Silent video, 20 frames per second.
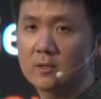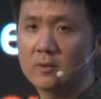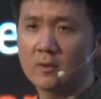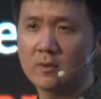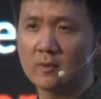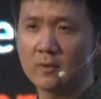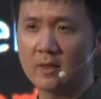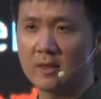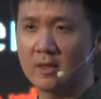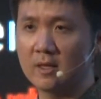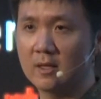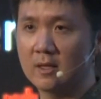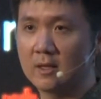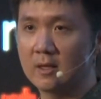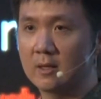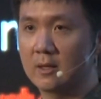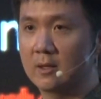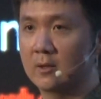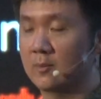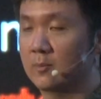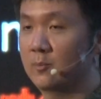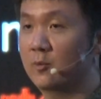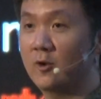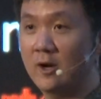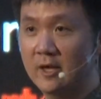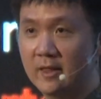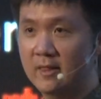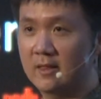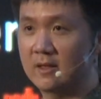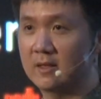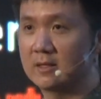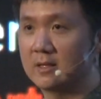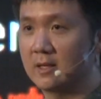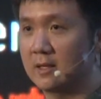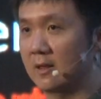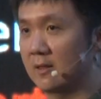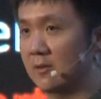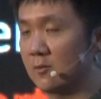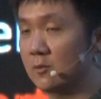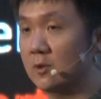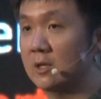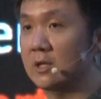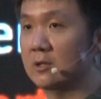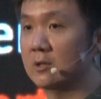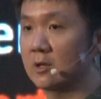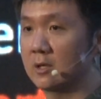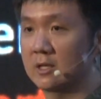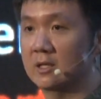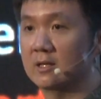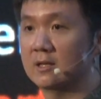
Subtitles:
used to seeing pricing that is really not in